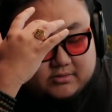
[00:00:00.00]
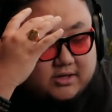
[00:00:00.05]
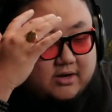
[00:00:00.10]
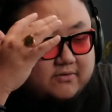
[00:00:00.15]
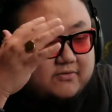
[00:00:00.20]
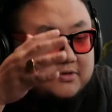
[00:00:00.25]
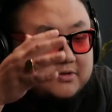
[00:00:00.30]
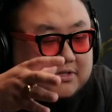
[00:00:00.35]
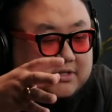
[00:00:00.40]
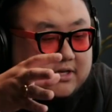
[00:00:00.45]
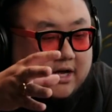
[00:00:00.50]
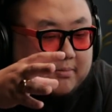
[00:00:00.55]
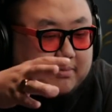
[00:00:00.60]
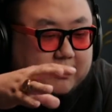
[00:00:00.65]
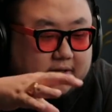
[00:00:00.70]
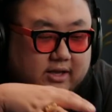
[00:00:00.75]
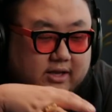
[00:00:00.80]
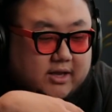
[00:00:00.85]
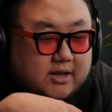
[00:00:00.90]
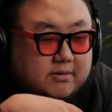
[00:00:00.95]
Sorry for
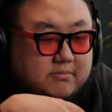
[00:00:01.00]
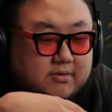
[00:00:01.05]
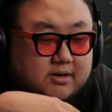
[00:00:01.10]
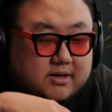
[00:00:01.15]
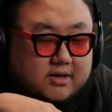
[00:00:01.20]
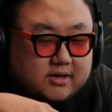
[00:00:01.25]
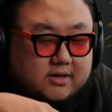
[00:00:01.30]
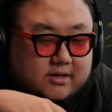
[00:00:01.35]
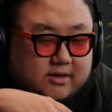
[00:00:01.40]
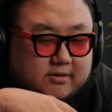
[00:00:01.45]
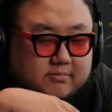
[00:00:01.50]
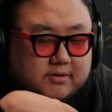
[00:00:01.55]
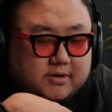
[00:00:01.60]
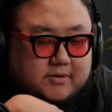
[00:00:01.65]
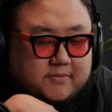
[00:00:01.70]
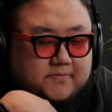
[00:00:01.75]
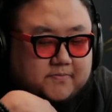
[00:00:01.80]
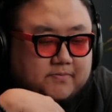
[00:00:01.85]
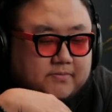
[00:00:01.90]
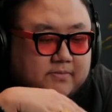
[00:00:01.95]
stopping like immediately,
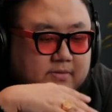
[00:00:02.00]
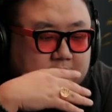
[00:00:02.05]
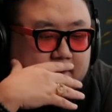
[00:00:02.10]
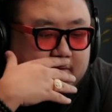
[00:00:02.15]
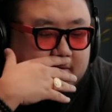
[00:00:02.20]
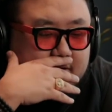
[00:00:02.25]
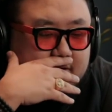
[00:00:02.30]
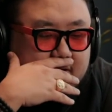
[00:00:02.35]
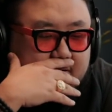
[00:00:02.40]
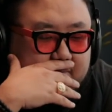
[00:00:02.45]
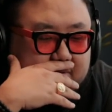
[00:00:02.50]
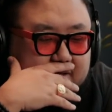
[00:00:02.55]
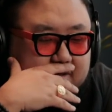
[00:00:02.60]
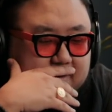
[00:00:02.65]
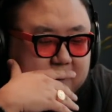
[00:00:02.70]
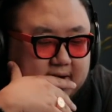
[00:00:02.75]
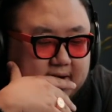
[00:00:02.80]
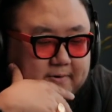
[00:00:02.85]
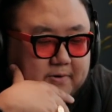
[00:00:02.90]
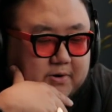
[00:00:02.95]
but a couple
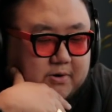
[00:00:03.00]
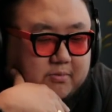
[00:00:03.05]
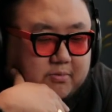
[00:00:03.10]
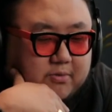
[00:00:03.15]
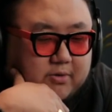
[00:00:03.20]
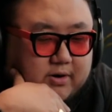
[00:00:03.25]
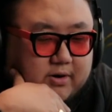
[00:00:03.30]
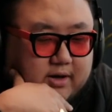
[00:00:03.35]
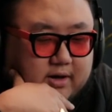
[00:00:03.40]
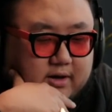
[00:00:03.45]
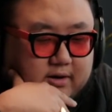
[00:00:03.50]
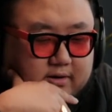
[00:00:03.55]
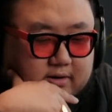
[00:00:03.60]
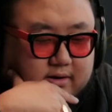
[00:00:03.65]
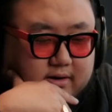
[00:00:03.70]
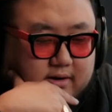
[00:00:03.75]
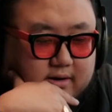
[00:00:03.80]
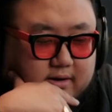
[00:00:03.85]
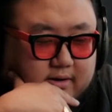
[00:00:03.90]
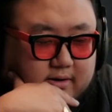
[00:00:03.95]
things that I want to point
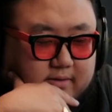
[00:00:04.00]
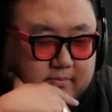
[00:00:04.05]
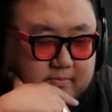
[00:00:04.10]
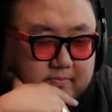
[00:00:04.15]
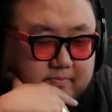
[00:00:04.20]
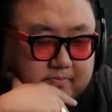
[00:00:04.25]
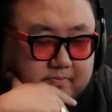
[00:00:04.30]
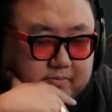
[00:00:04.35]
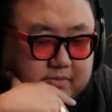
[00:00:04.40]
out.